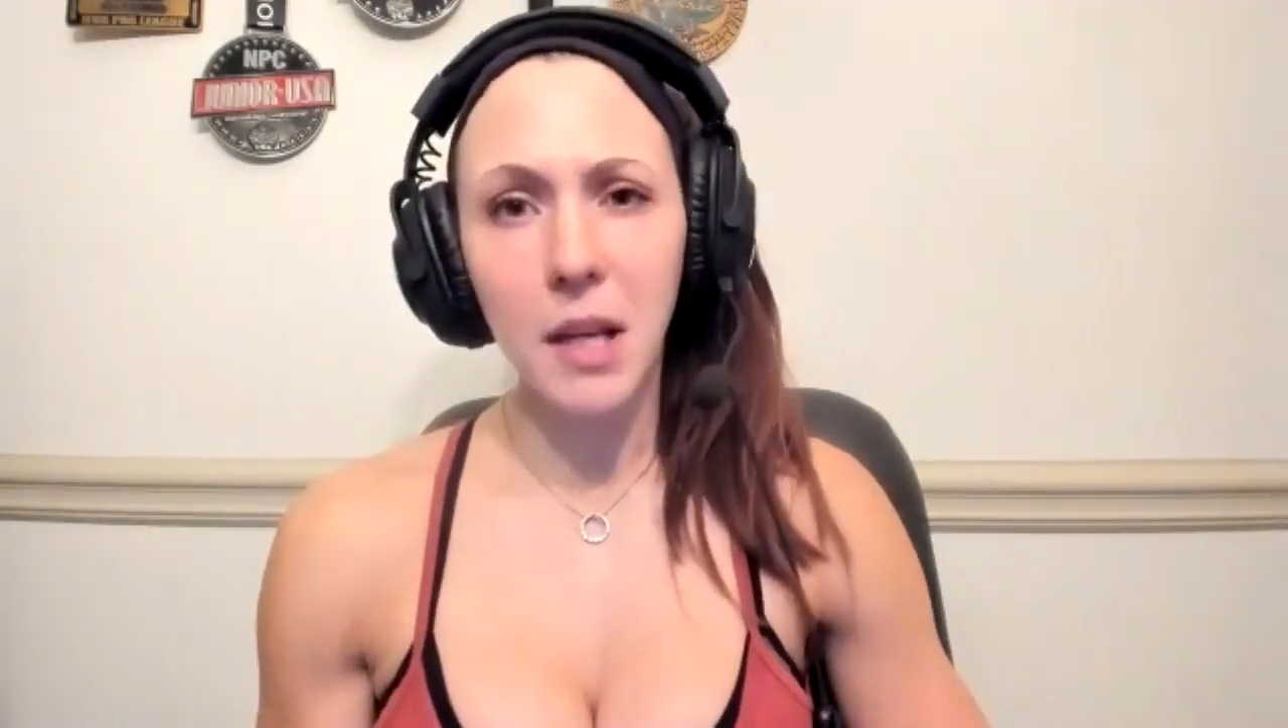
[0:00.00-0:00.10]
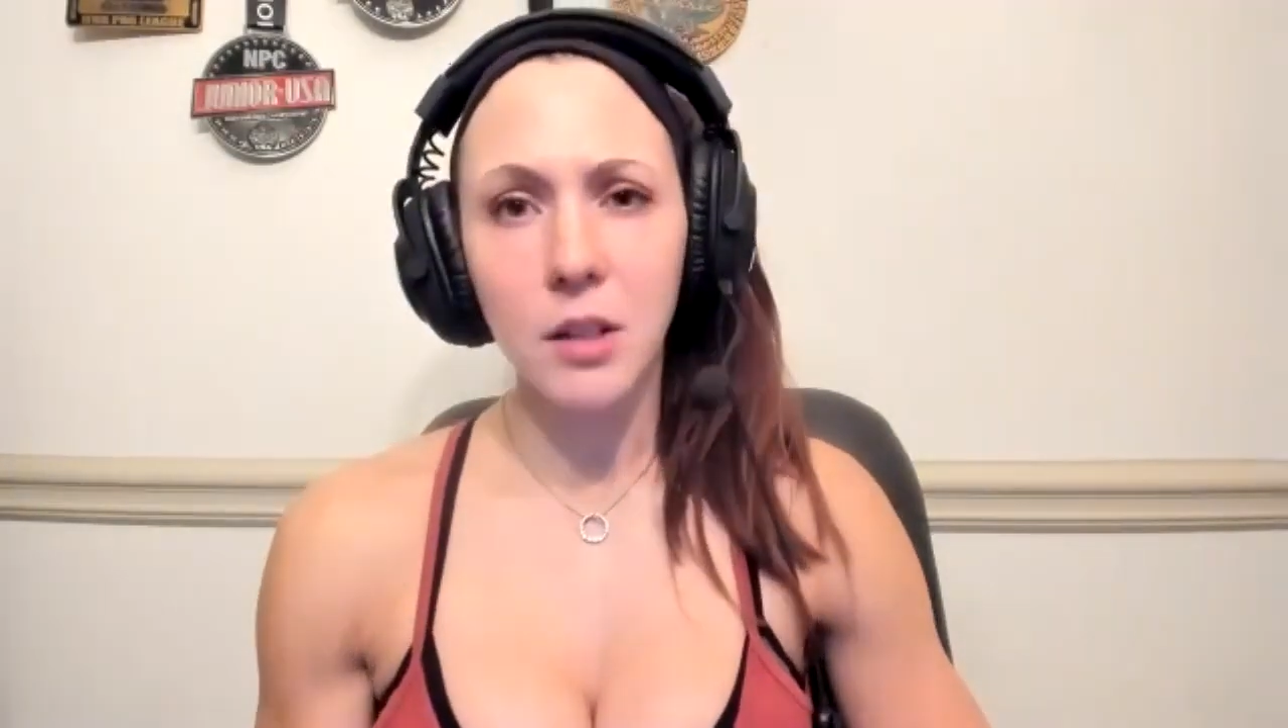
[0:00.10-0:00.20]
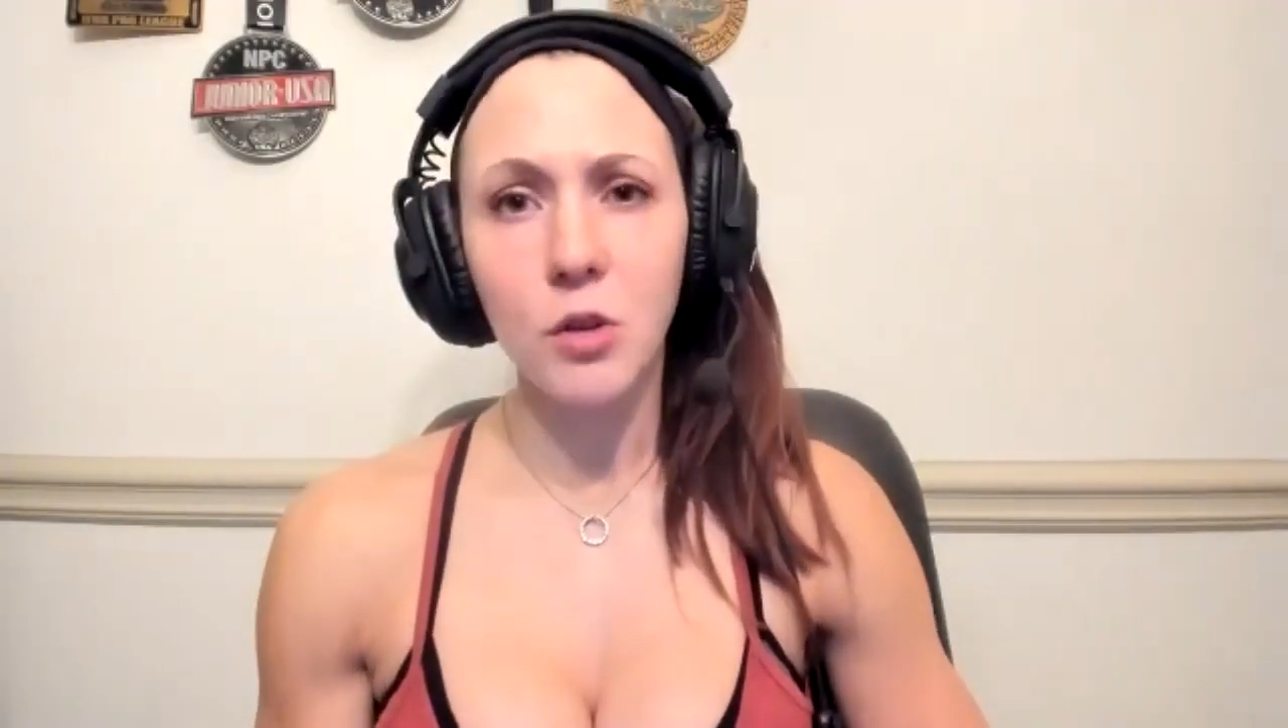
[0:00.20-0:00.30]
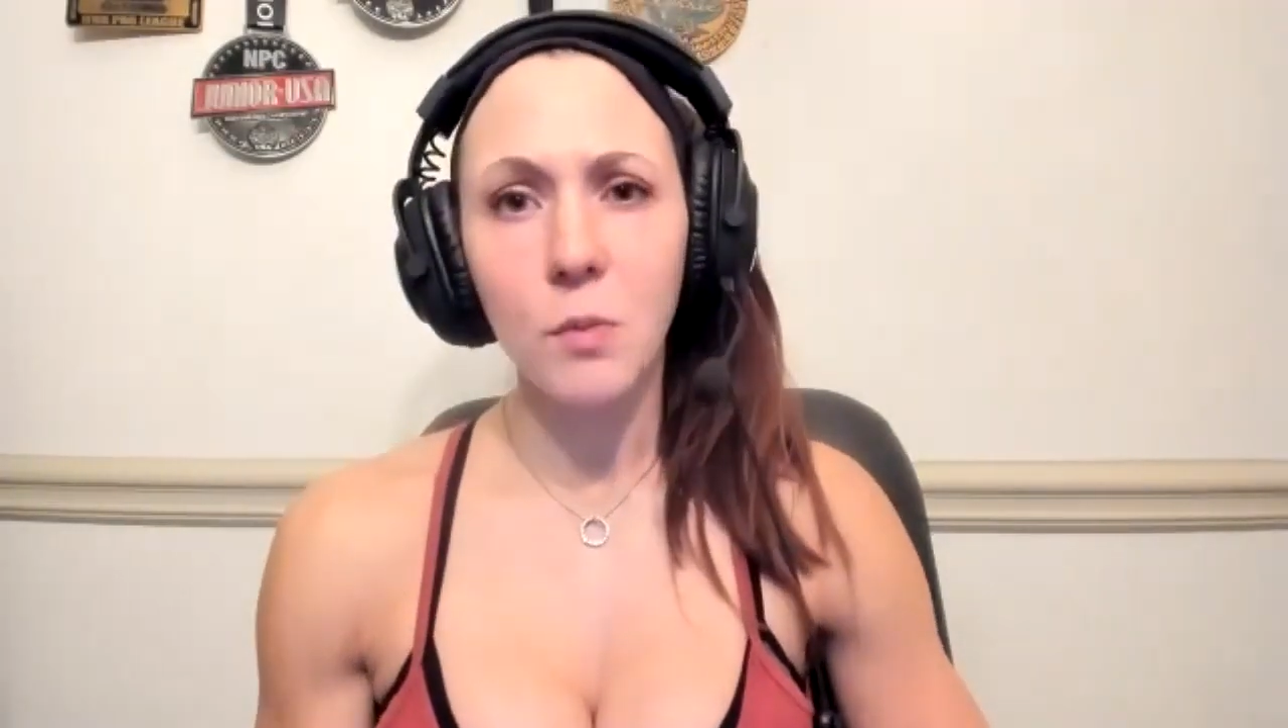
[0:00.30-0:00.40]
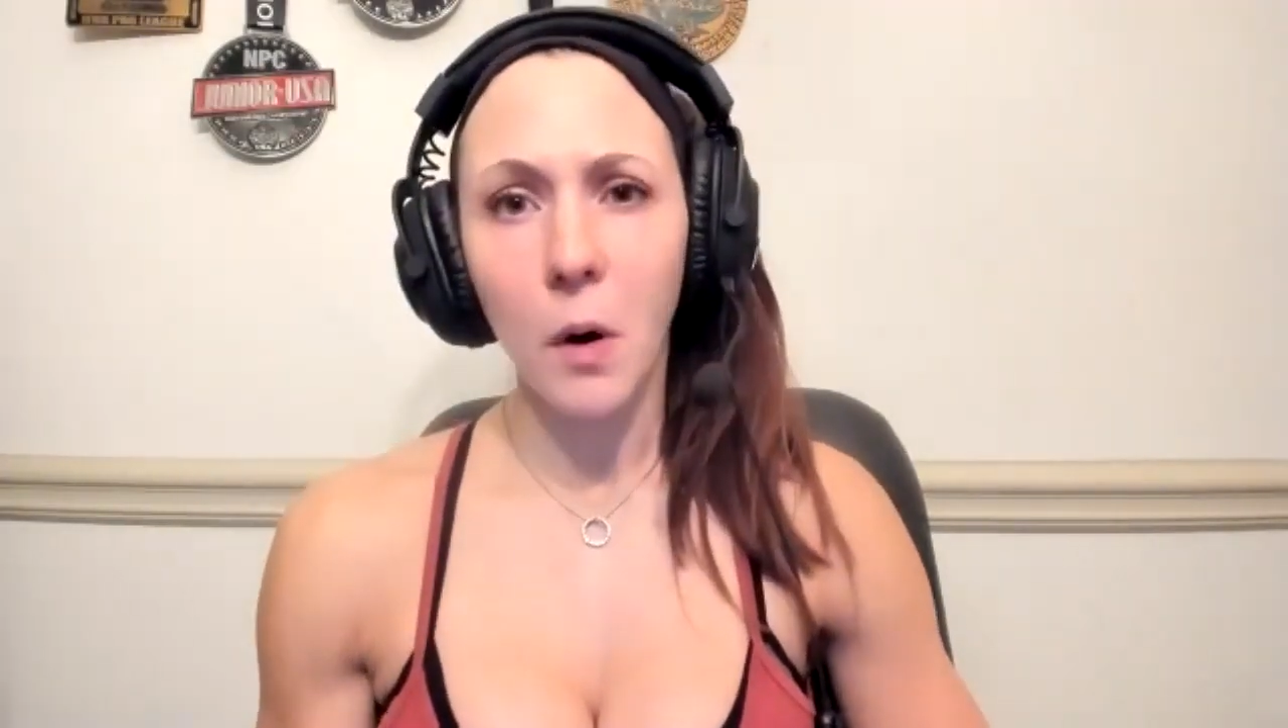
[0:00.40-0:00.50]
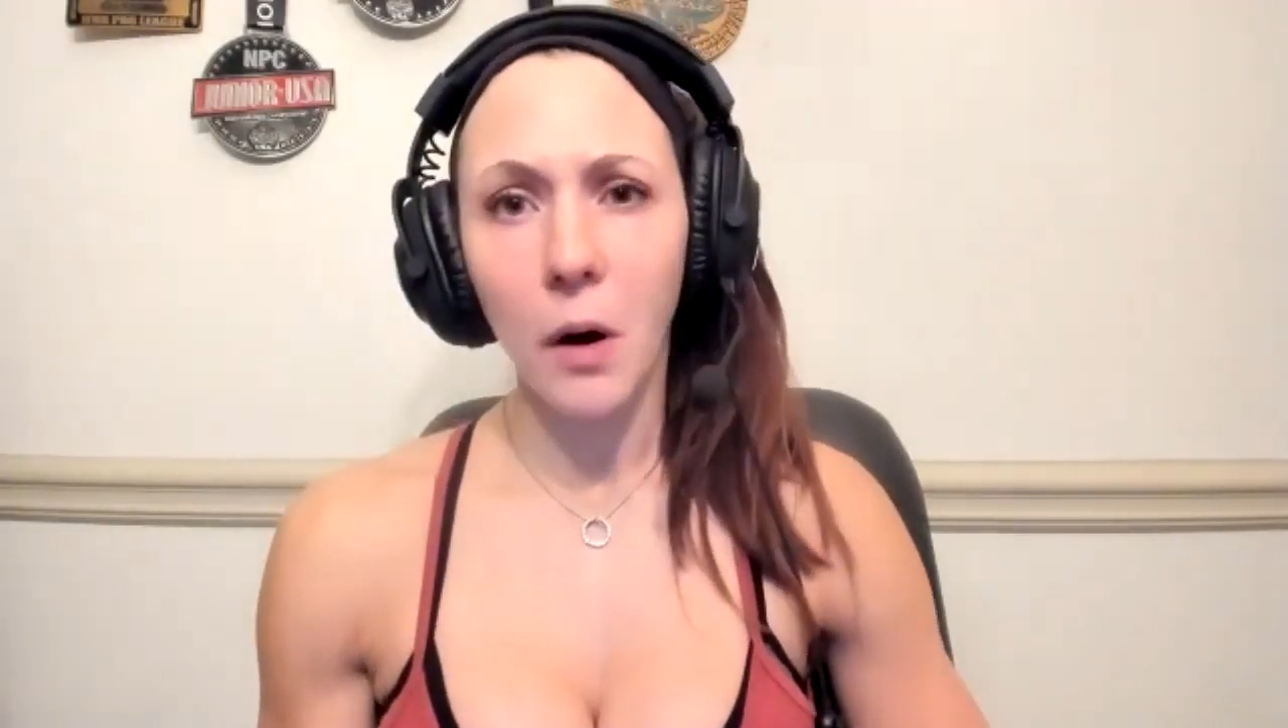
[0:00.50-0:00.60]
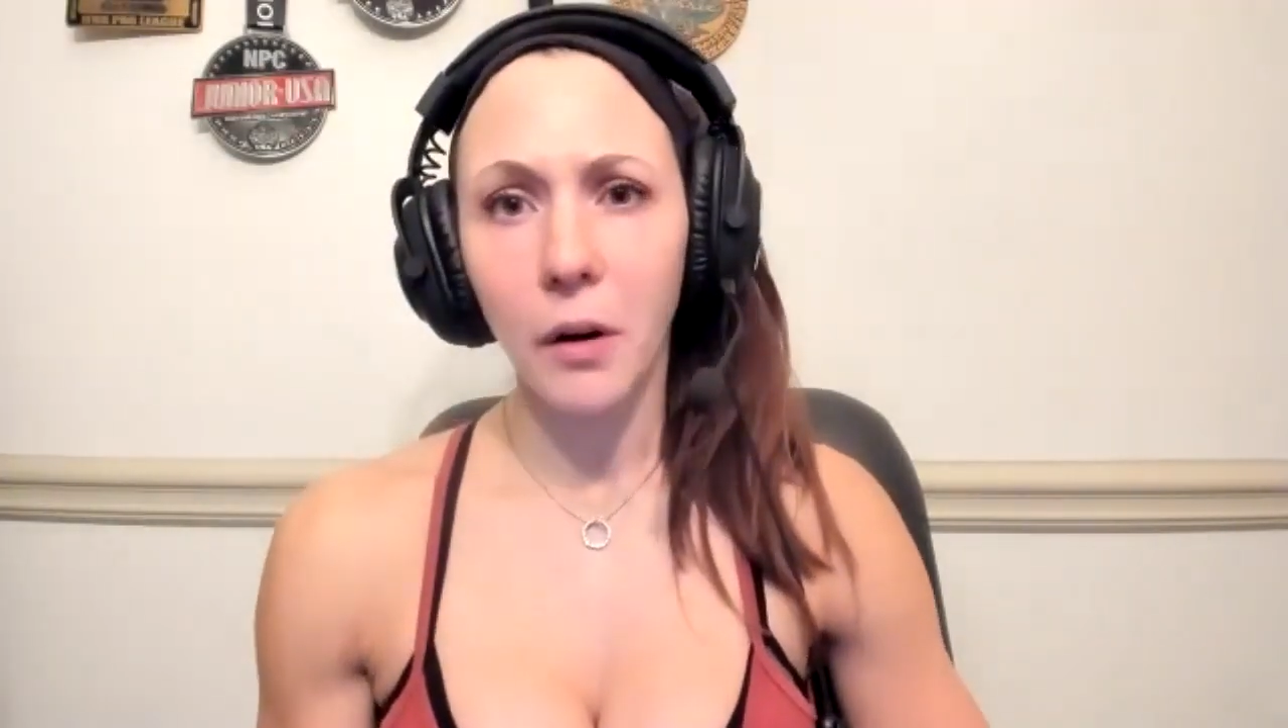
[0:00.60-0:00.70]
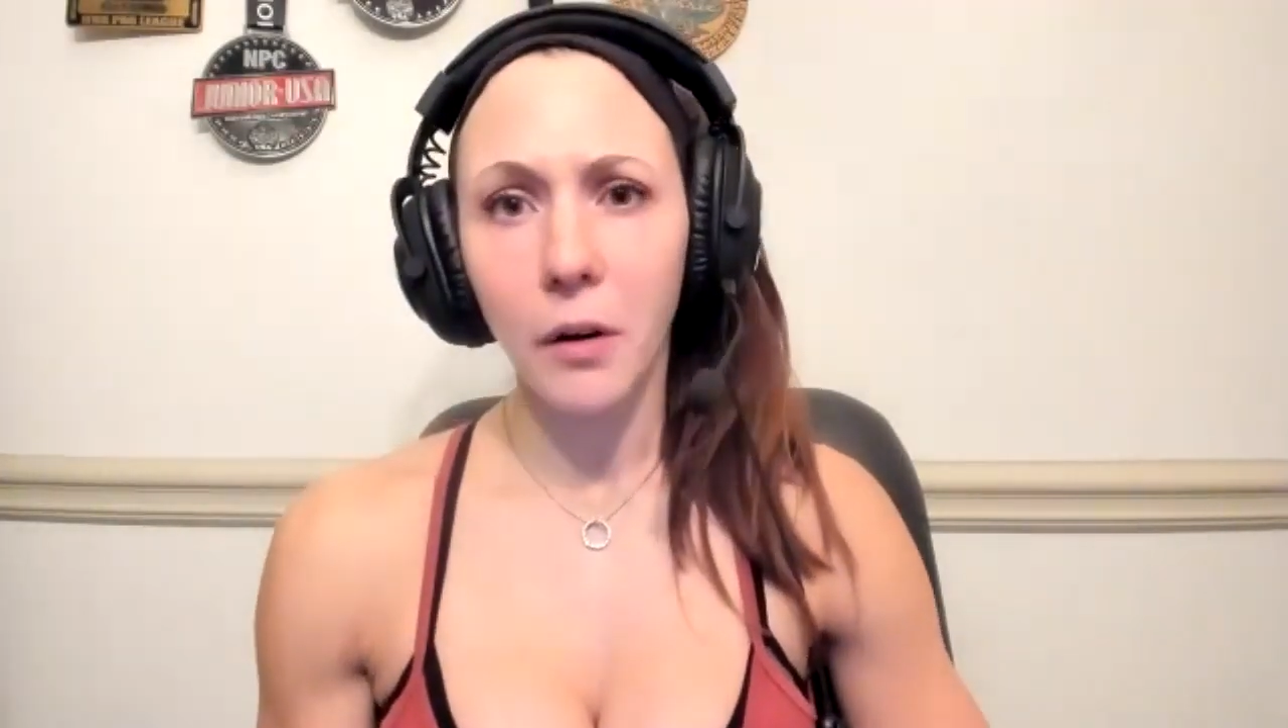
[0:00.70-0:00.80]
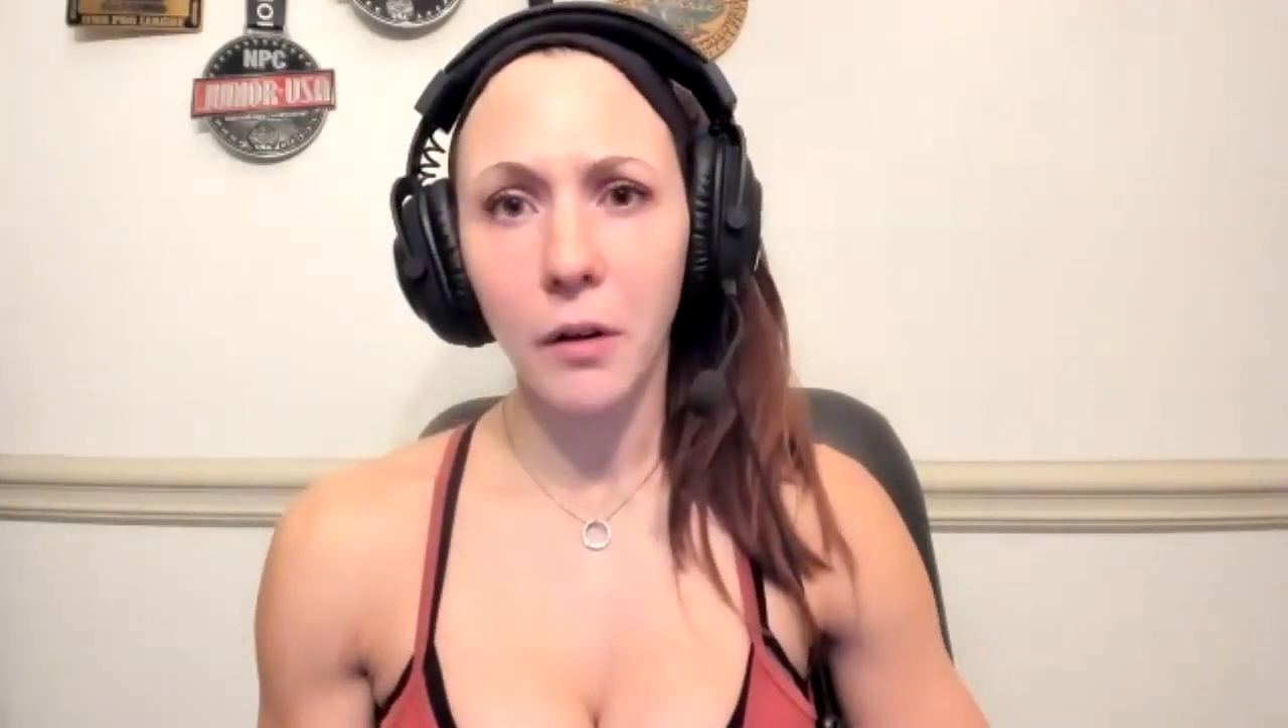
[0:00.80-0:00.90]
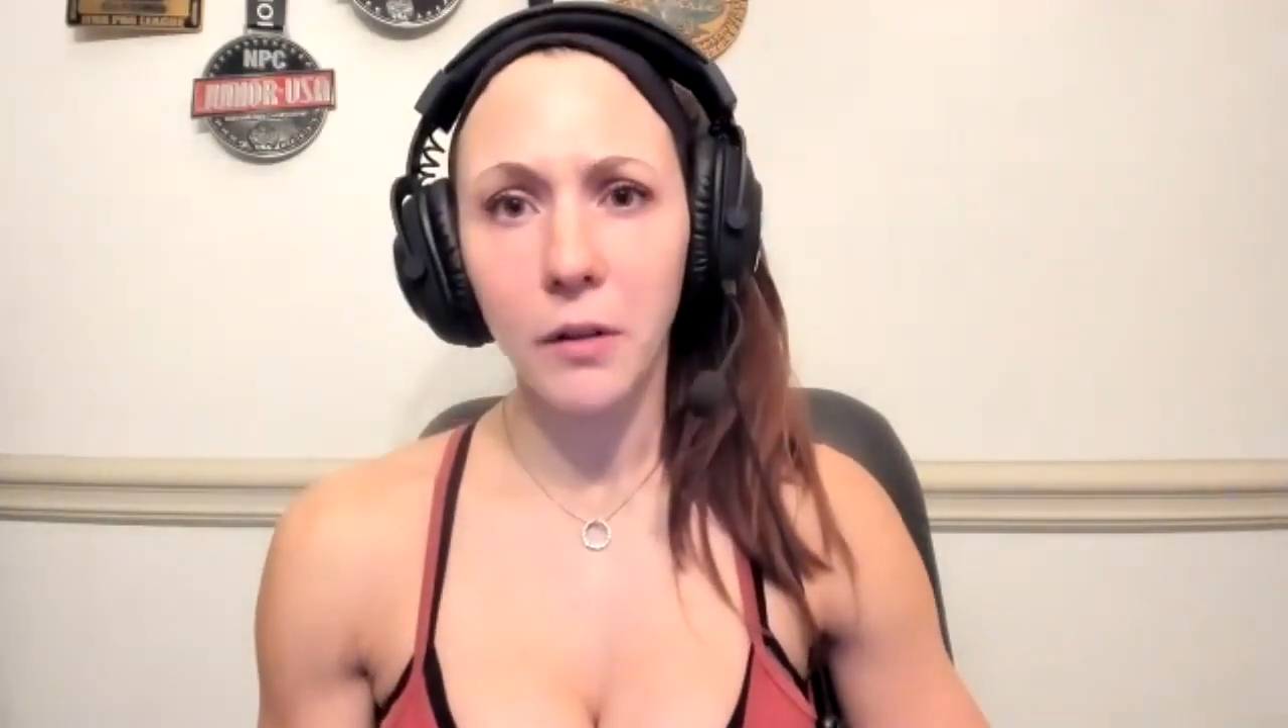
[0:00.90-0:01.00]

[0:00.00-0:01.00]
be a two part